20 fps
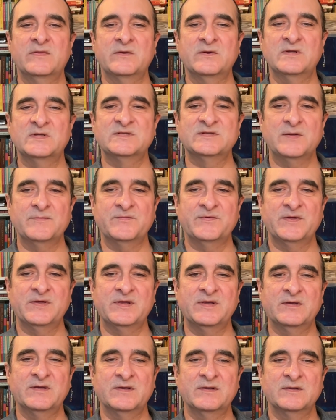there is
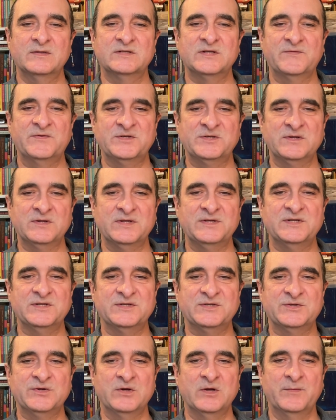something sufficiently
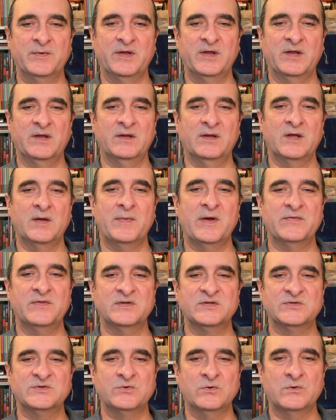disturbing about
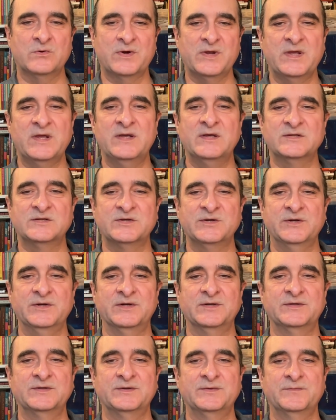the story he has
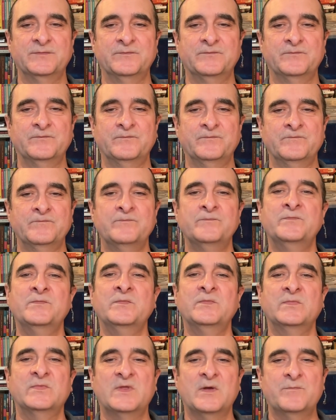heard
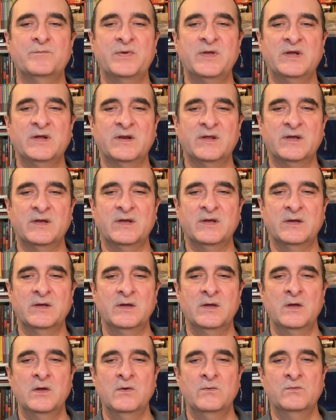that Piglia
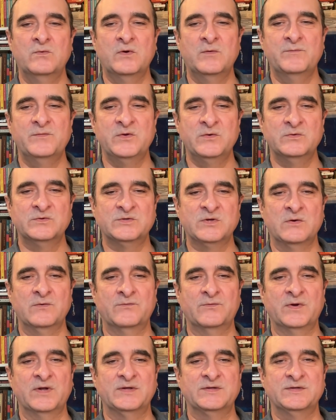will muse
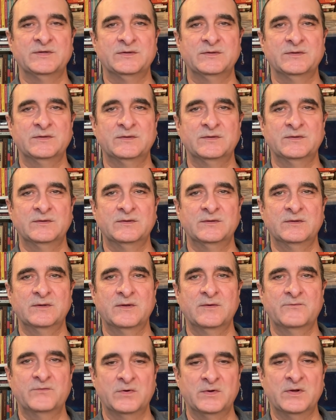over it
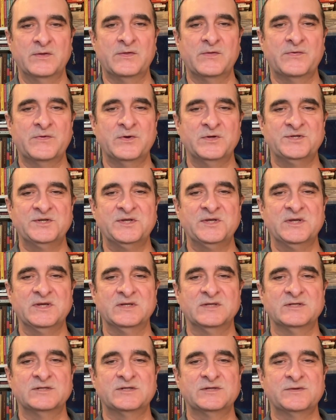for another 30
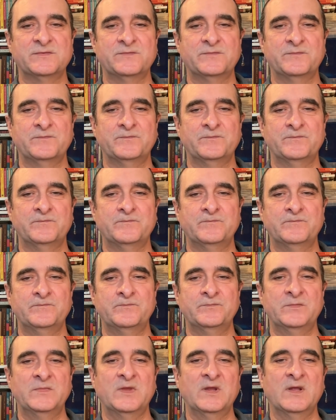years,
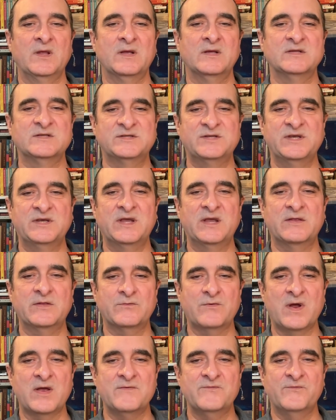seeking the
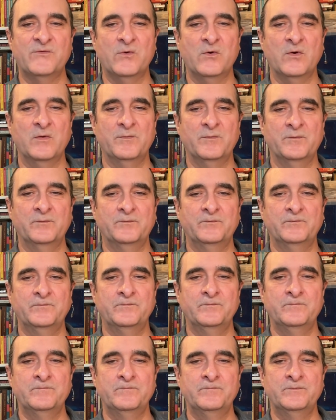right form
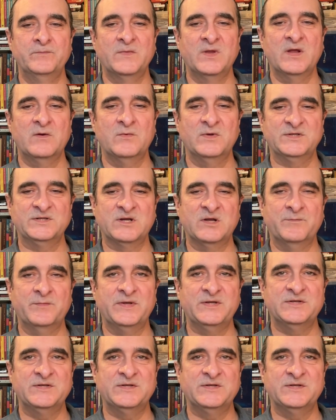in which it can be